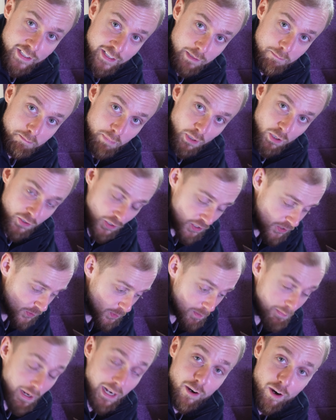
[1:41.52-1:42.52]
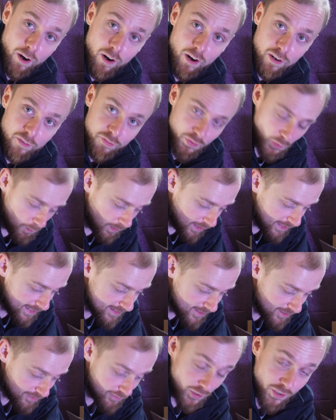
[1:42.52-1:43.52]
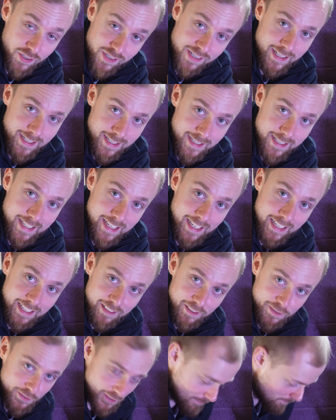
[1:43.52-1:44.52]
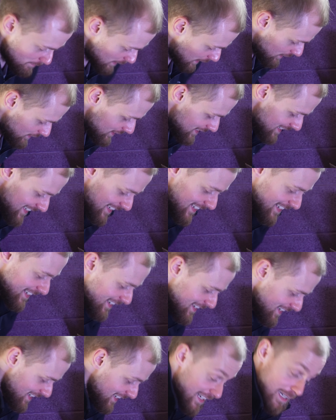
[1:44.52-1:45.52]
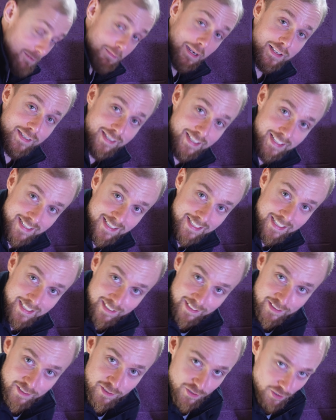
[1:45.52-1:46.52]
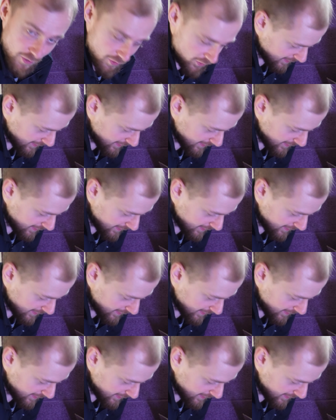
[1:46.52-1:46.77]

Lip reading: in the box to about half the weight. So I've got a 16 kilo dumbbell and about 16 in the dock,